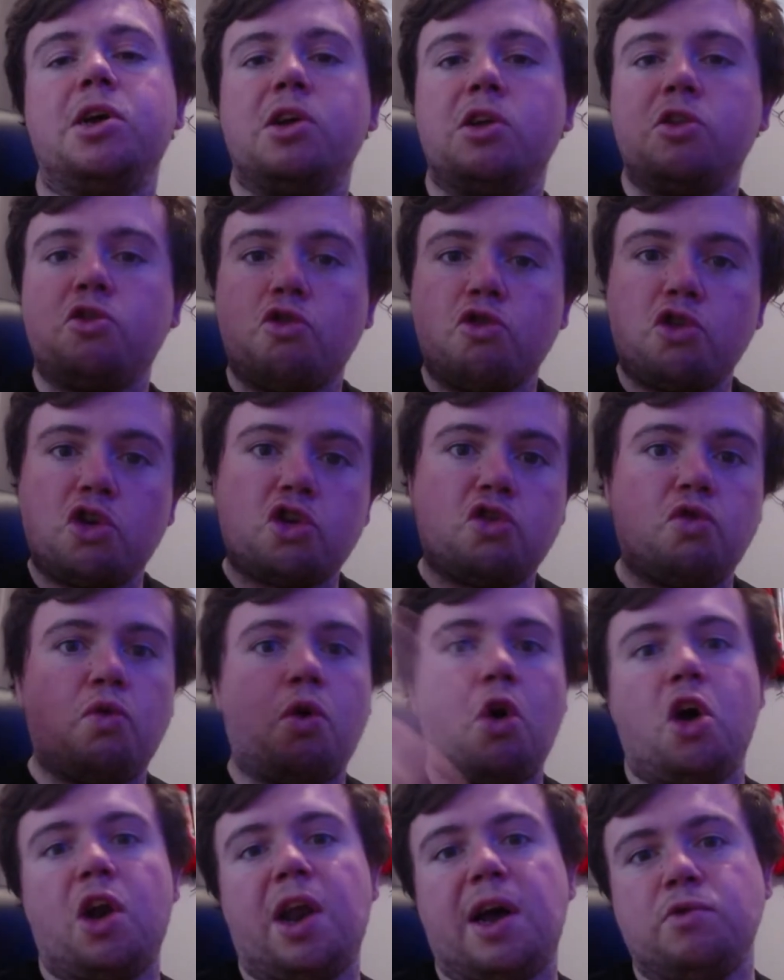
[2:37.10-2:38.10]
They don't just go
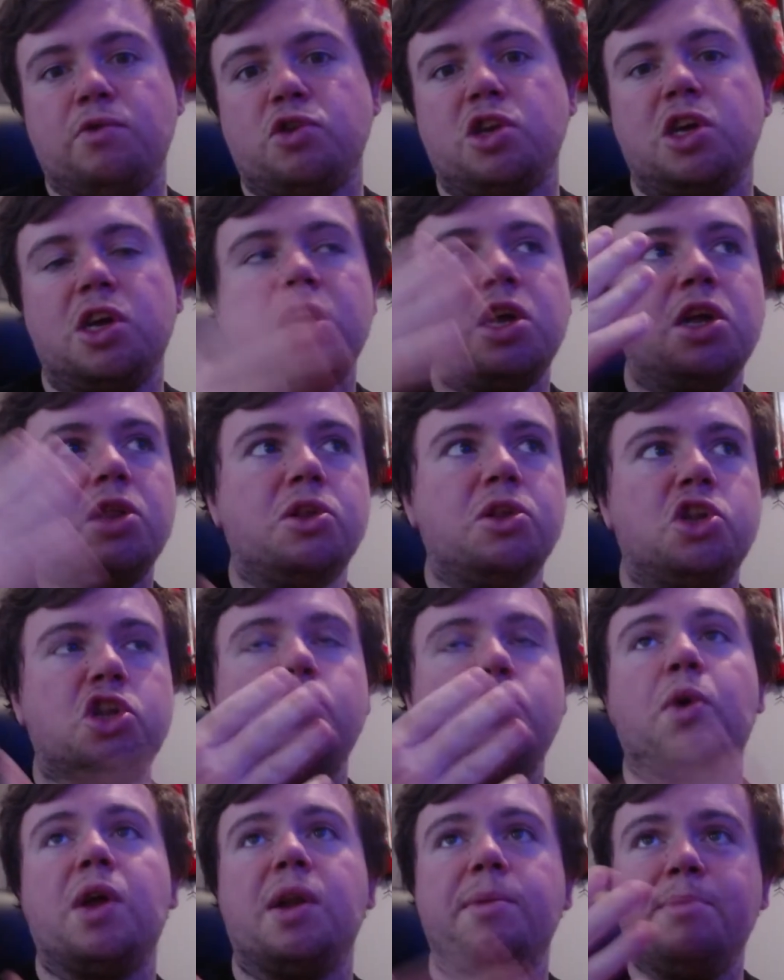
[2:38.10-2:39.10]
all out. They
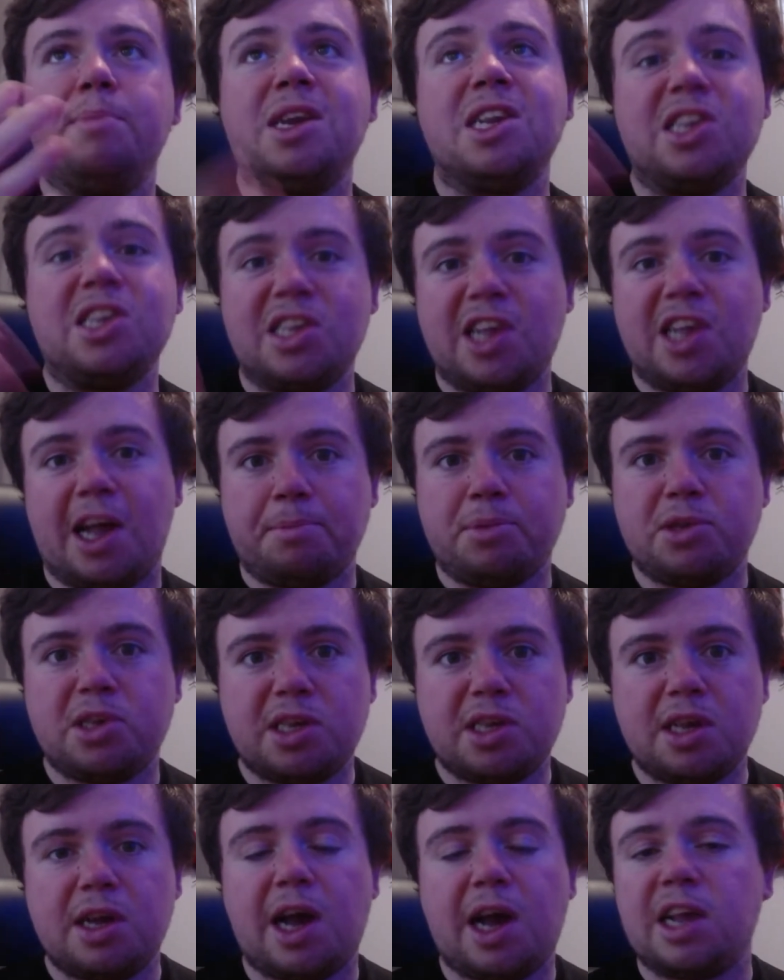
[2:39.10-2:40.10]
do it in mini steps
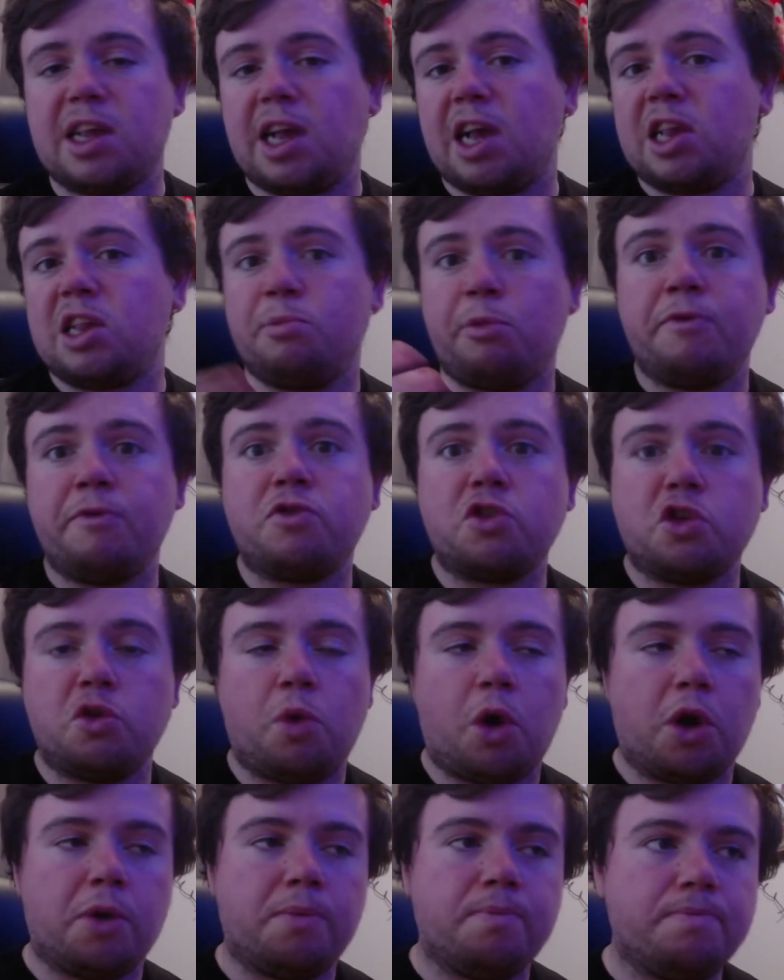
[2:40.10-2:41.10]
as, as the months go
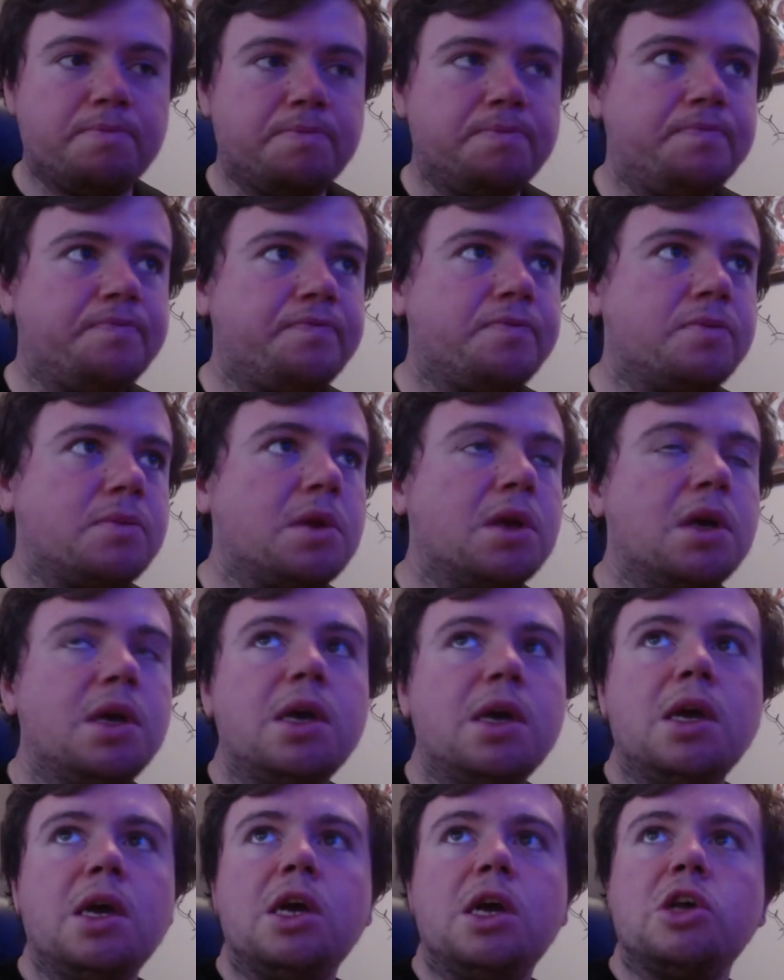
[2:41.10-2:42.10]
on.
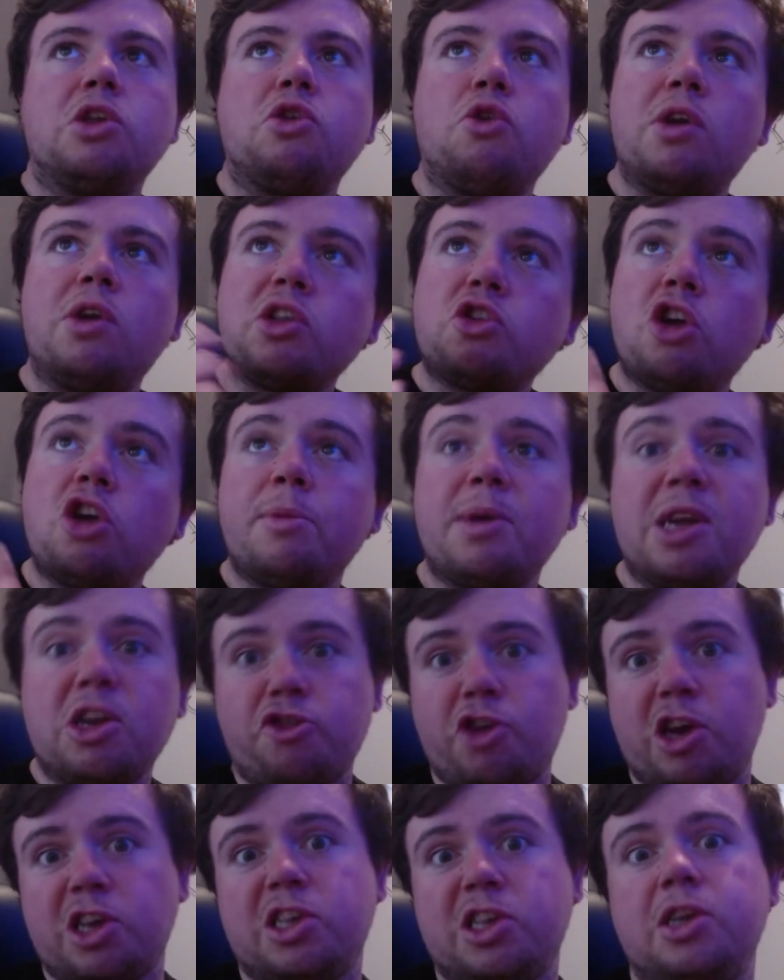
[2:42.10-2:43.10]
So it is going to be
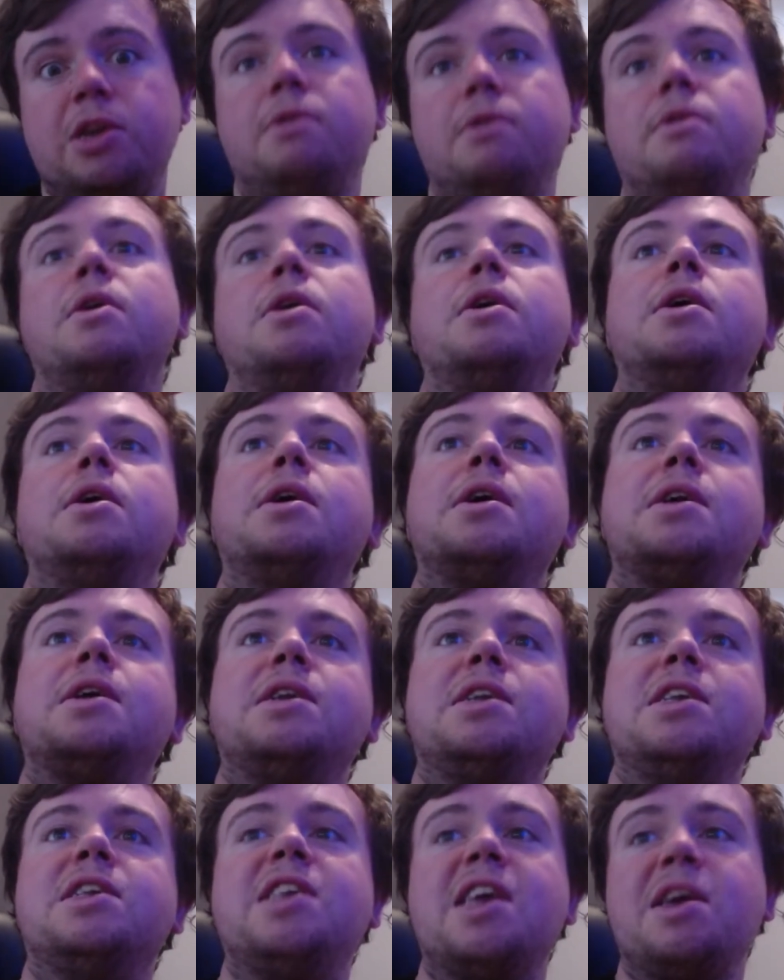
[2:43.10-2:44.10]
interesting
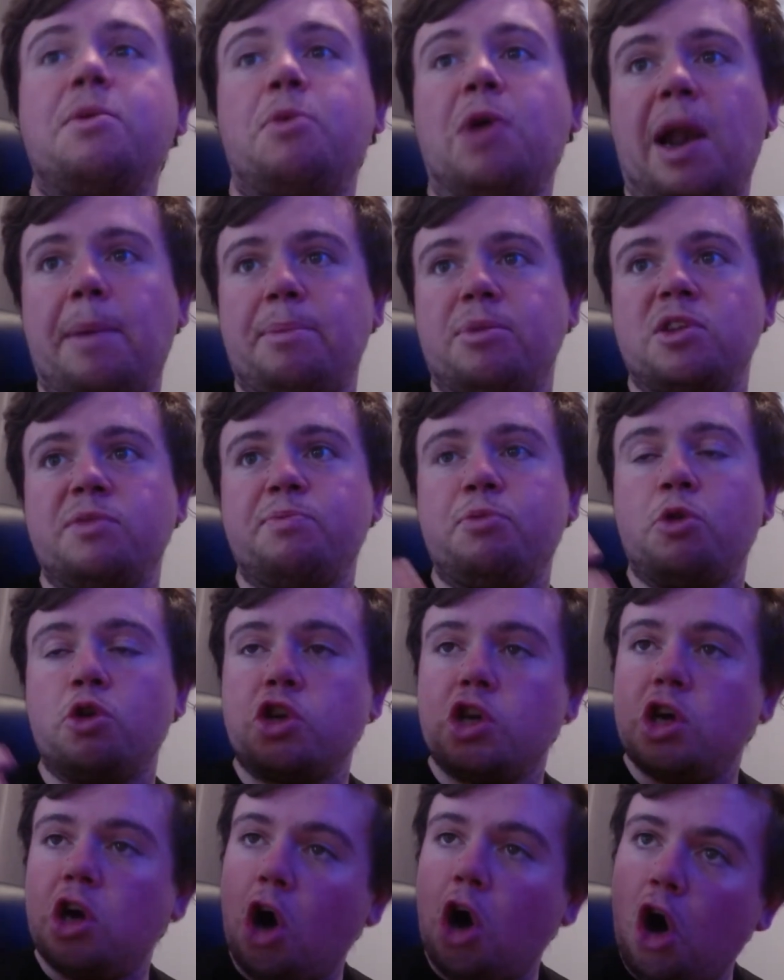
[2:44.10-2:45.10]
to see what happens. But
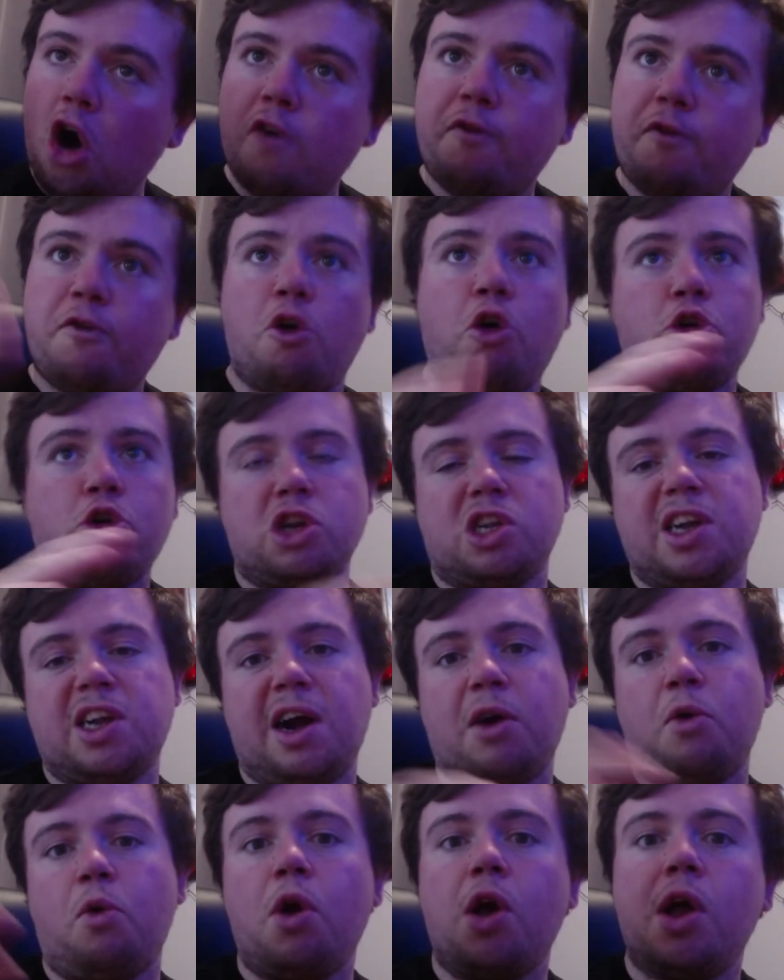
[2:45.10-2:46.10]
all focus
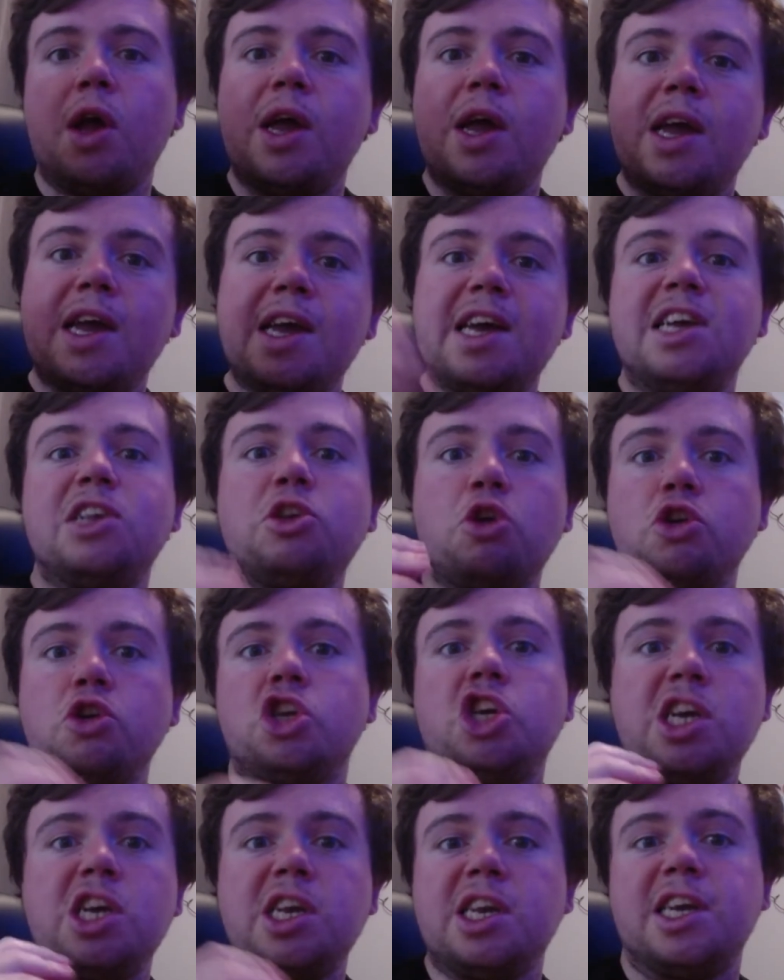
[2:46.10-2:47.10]
now is on
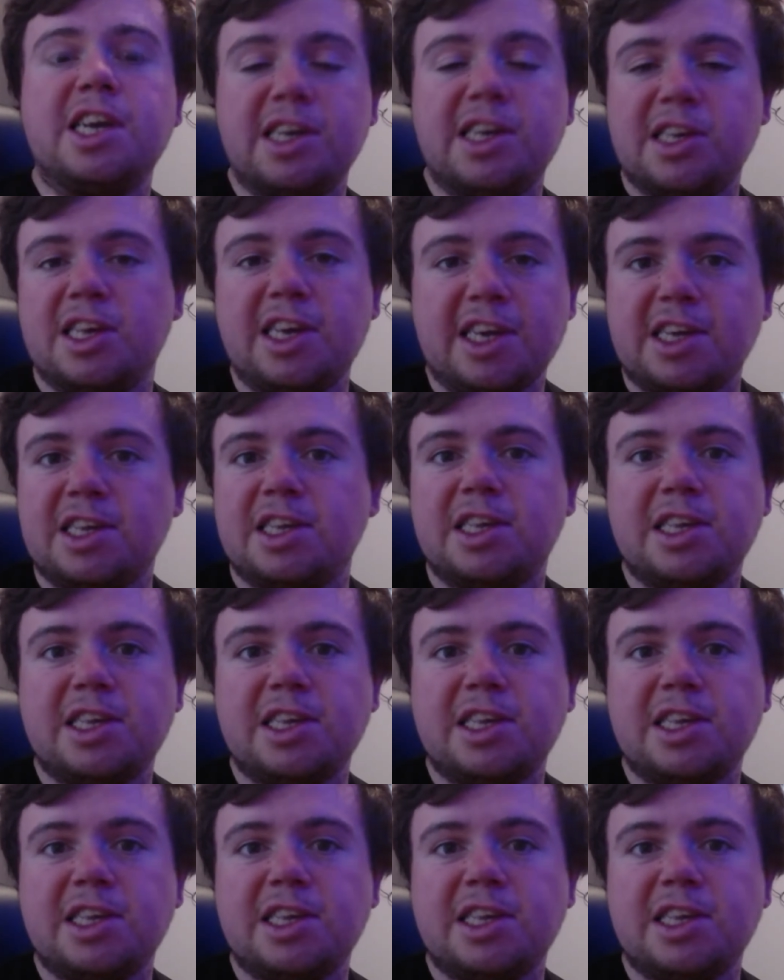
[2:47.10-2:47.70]
G T A six.